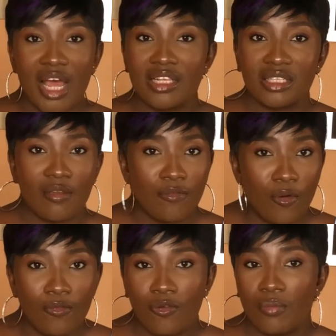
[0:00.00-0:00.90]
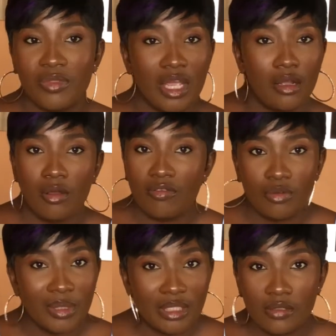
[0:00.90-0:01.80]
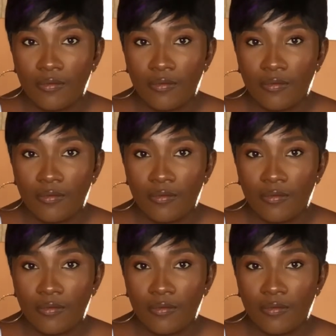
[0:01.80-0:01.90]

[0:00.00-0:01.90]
asking for from their government,